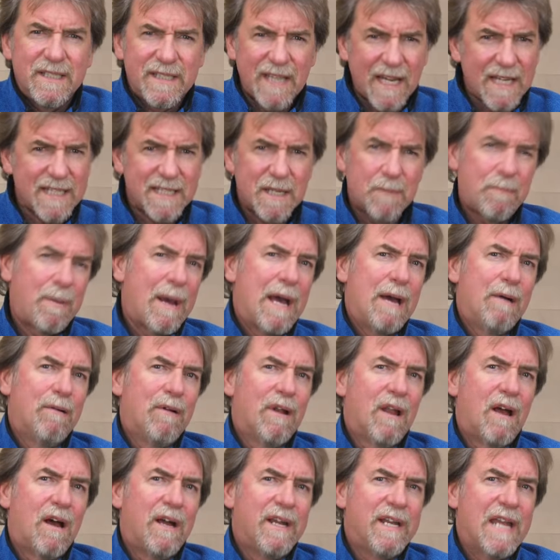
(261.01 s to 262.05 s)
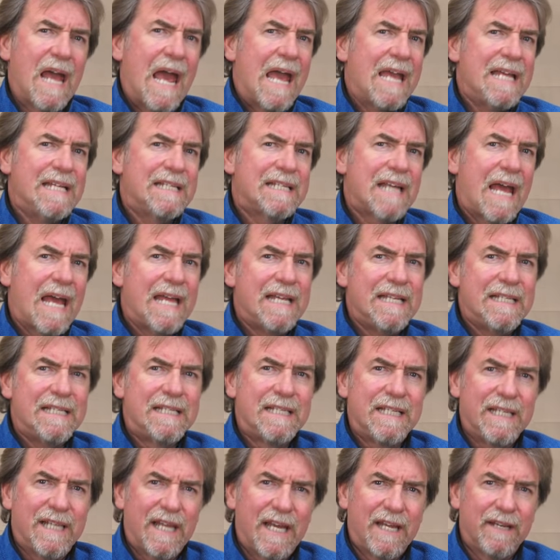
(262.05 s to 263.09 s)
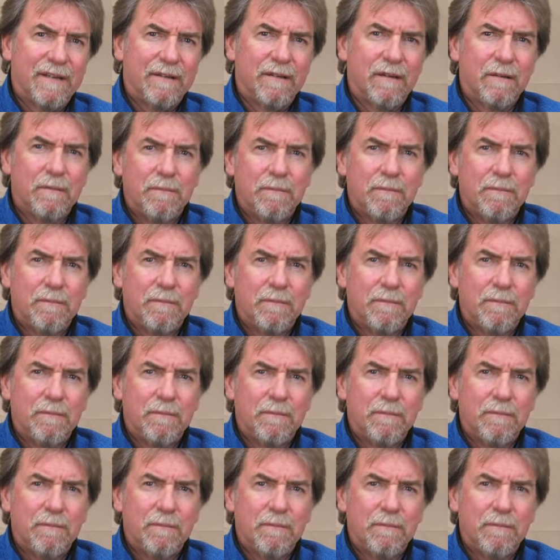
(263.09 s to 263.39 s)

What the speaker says: Daisy Powerline 880 then.